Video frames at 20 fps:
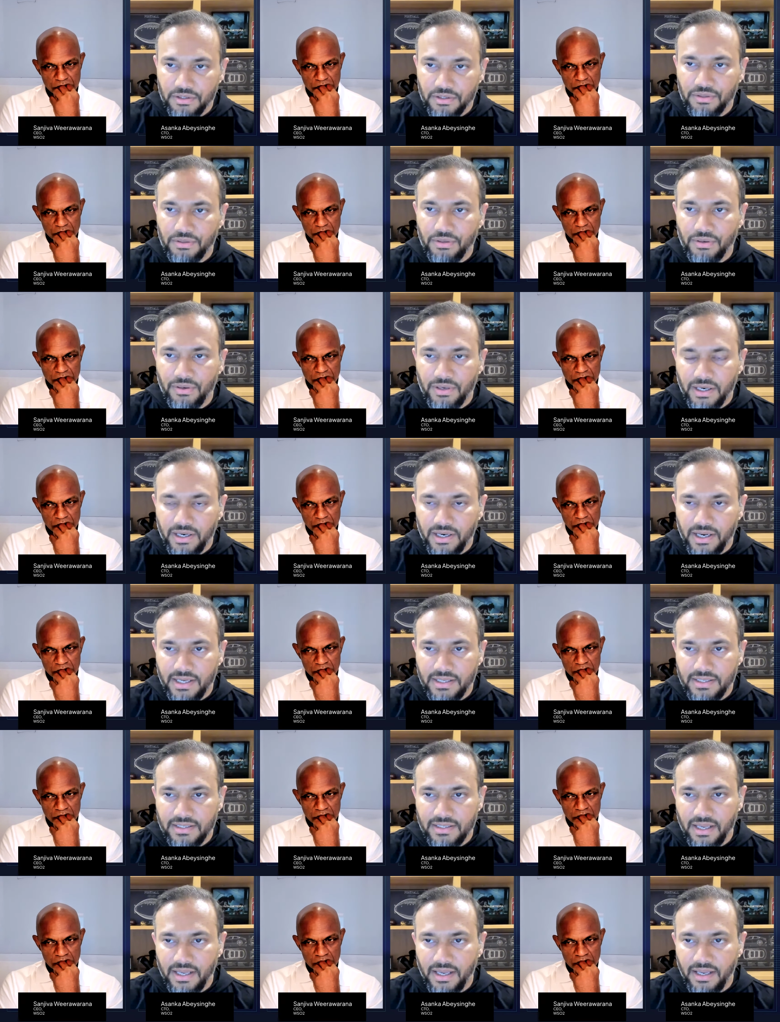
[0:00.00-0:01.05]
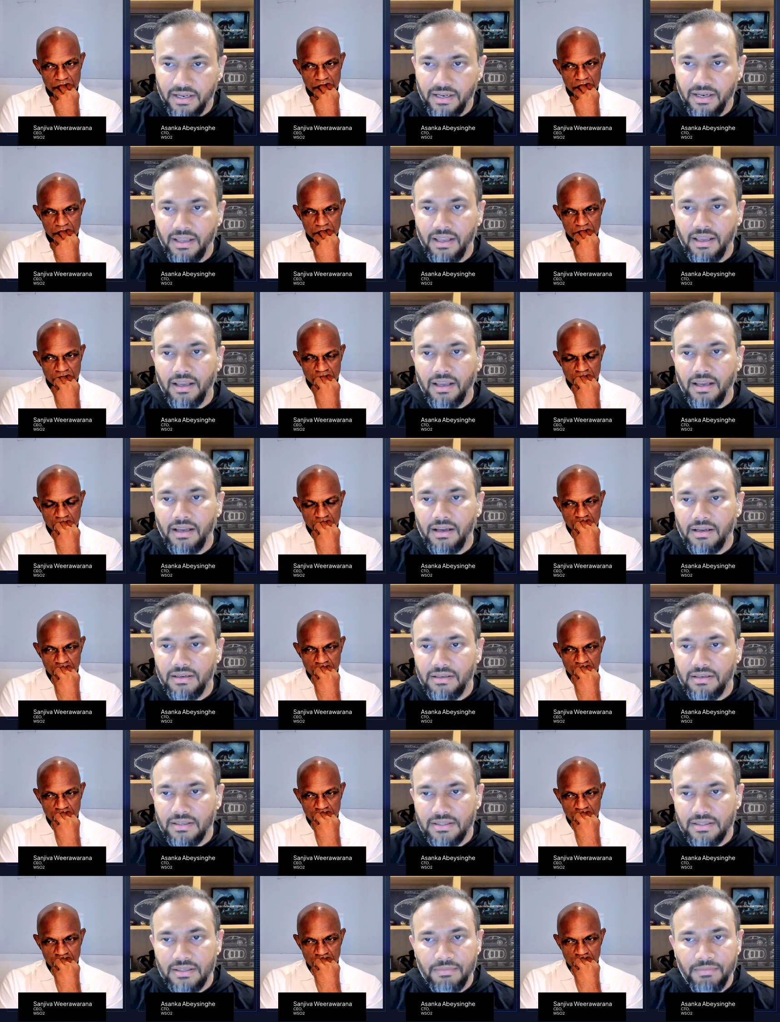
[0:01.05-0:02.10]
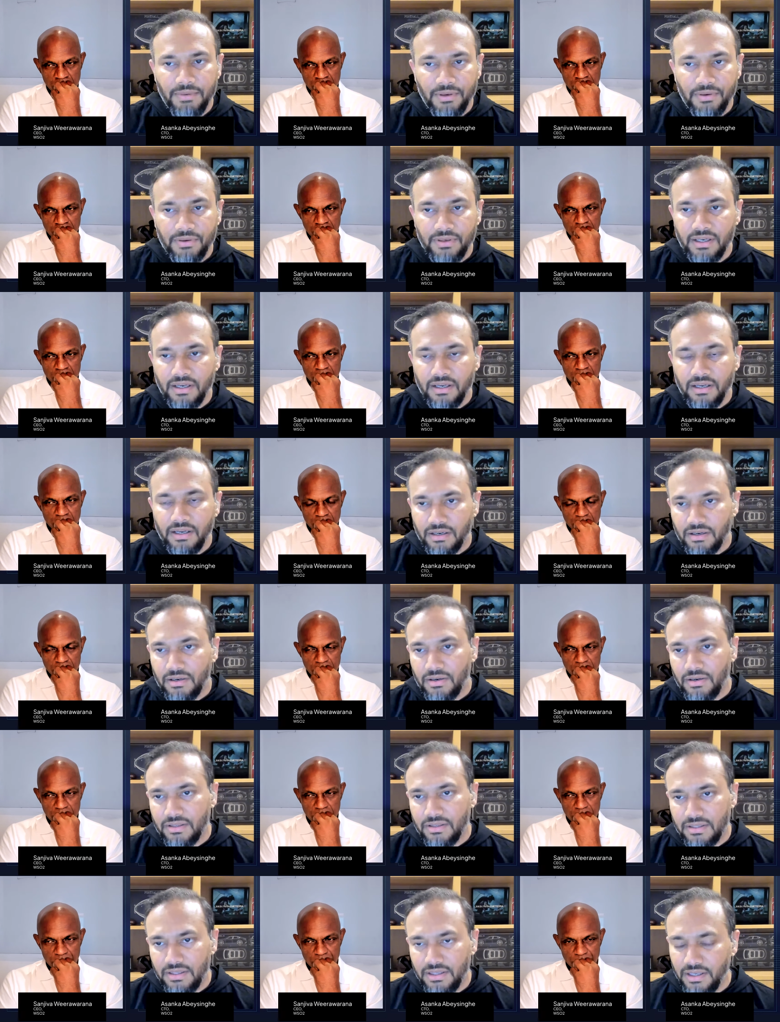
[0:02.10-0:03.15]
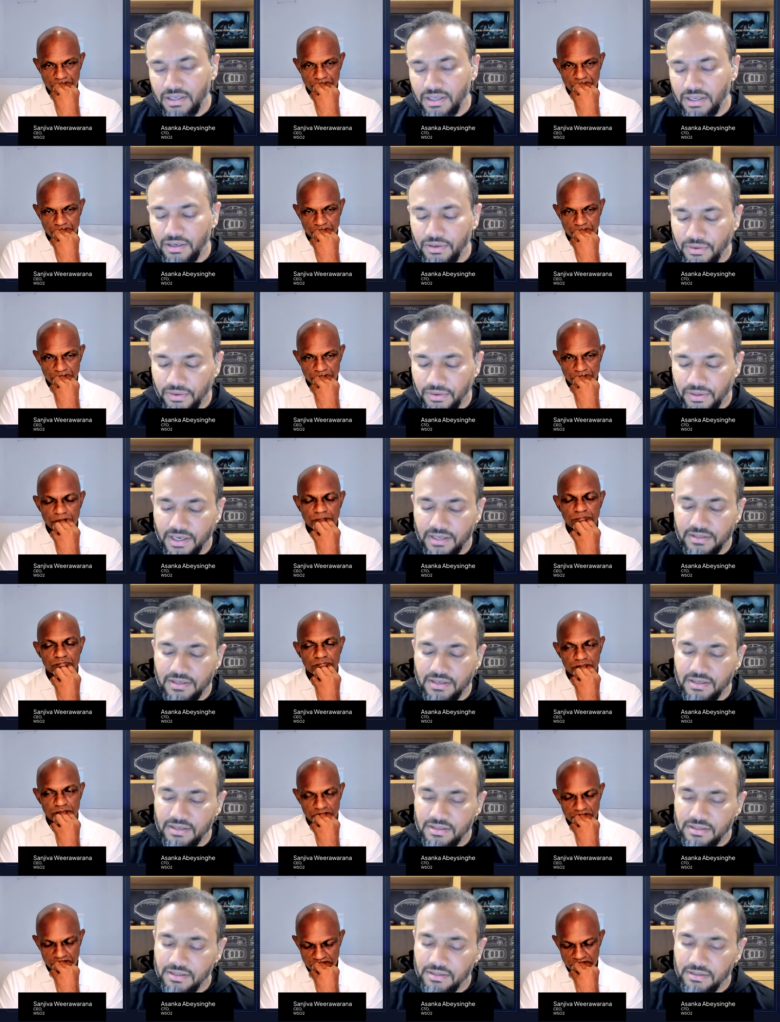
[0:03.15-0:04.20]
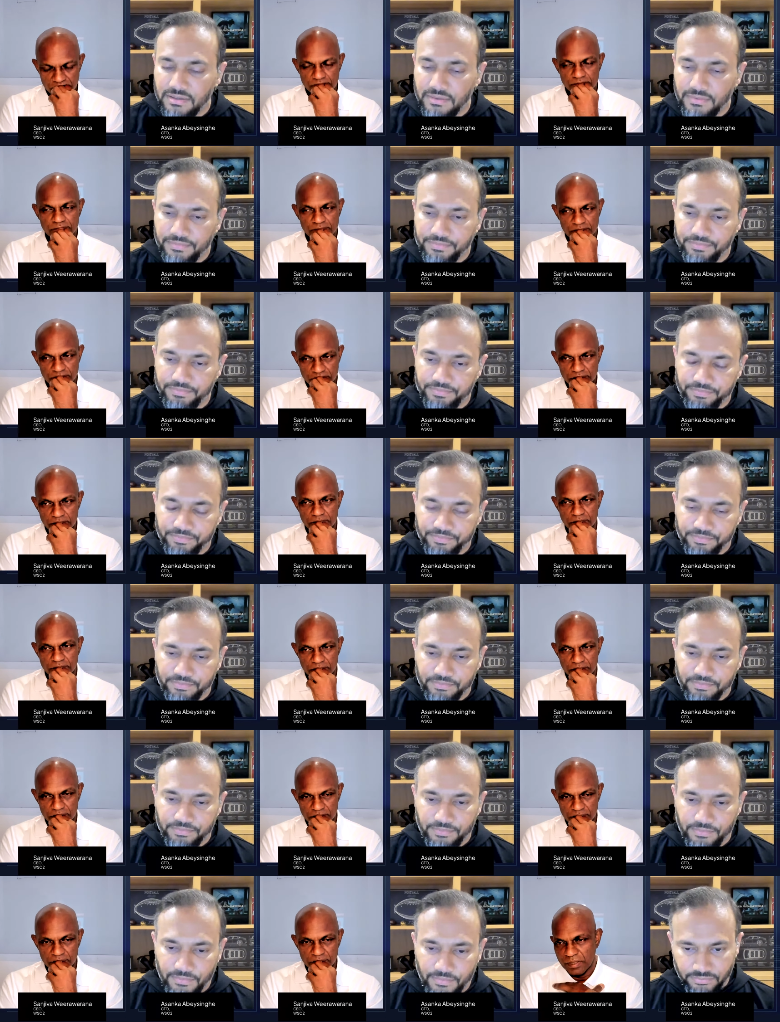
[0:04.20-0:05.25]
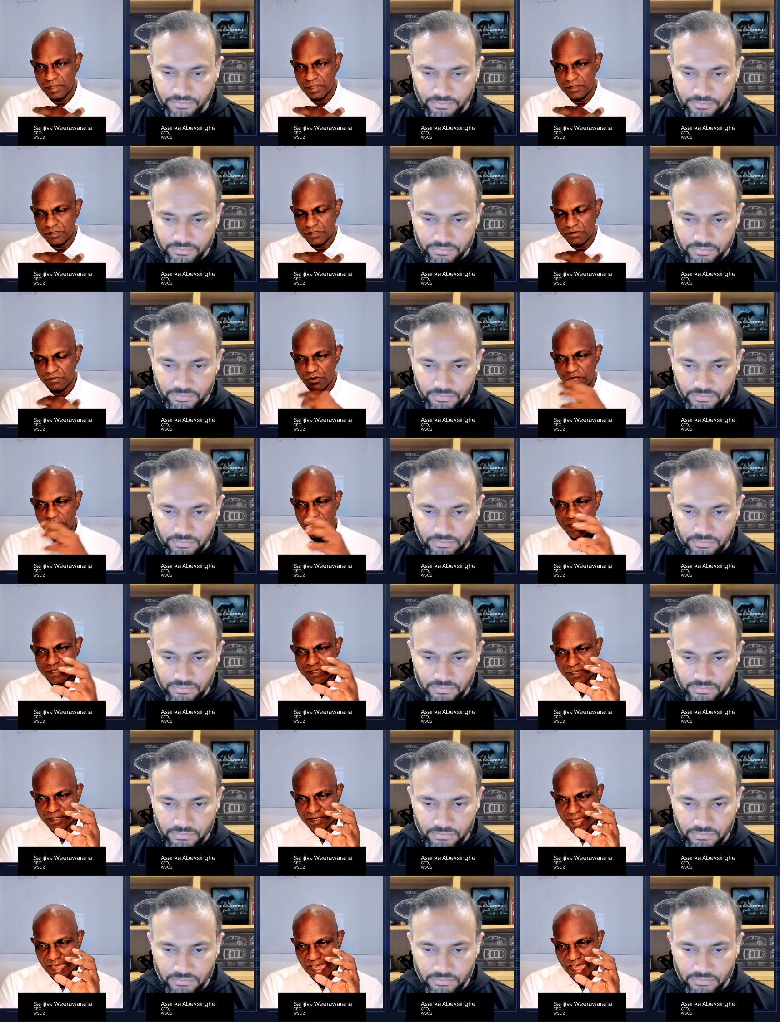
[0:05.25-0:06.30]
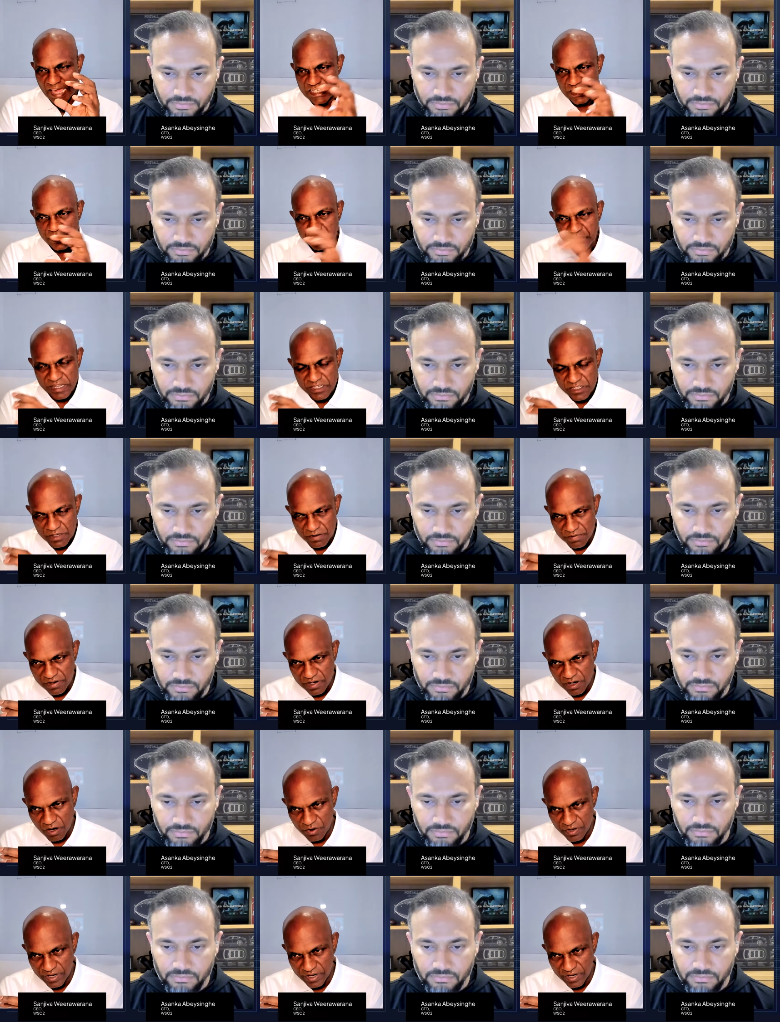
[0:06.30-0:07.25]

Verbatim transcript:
Speaker 1: should organize and uh, distribute across the organization
Speaker 2: so if you look at the aspects of cloud